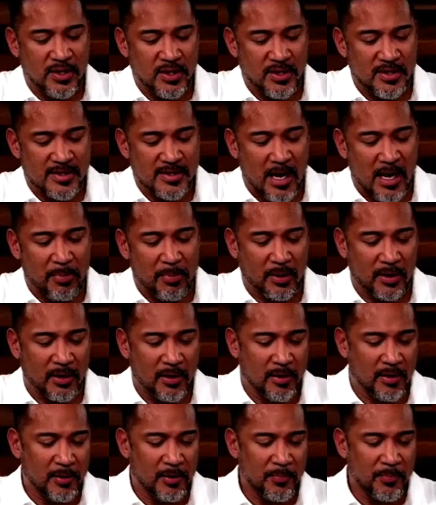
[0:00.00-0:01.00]
to this topic
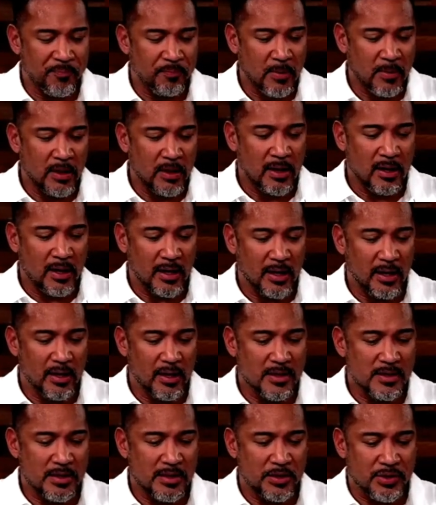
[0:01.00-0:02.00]
here,
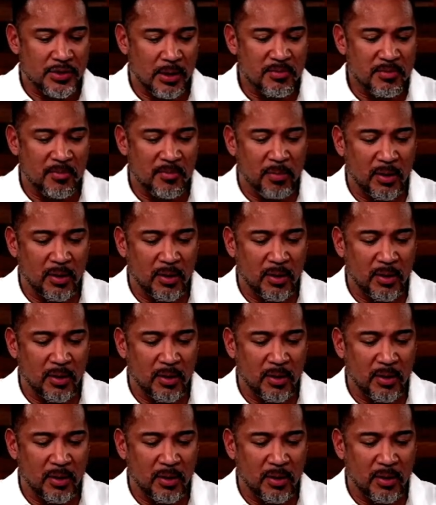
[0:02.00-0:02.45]
is in terms of